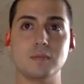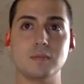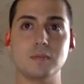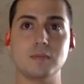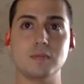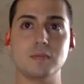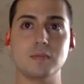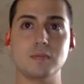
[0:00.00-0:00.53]

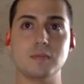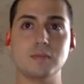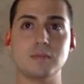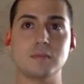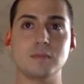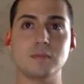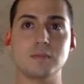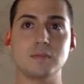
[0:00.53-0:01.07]

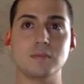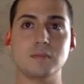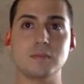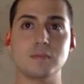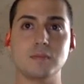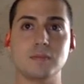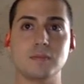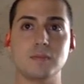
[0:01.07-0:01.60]

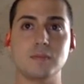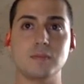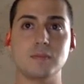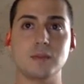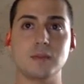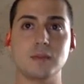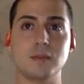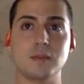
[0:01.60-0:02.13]

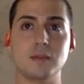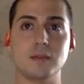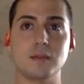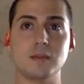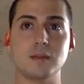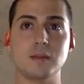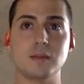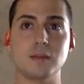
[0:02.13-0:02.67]

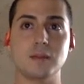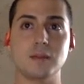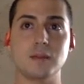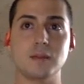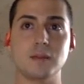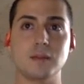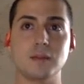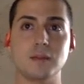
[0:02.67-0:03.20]

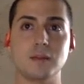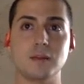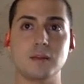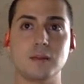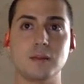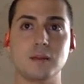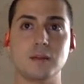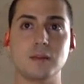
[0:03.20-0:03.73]

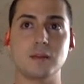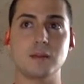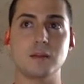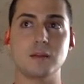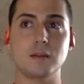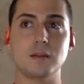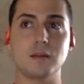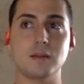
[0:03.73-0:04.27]

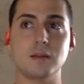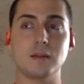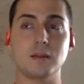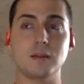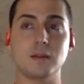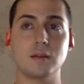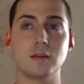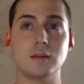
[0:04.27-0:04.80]

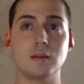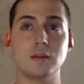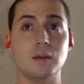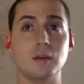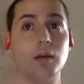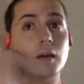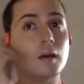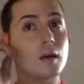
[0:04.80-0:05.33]

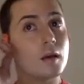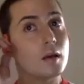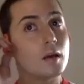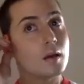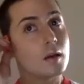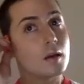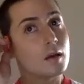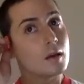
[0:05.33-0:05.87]

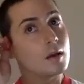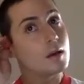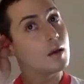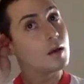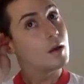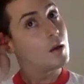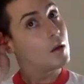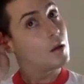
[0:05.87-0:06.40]

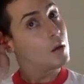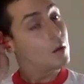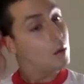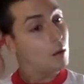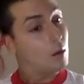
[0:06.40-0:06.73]
[no speech]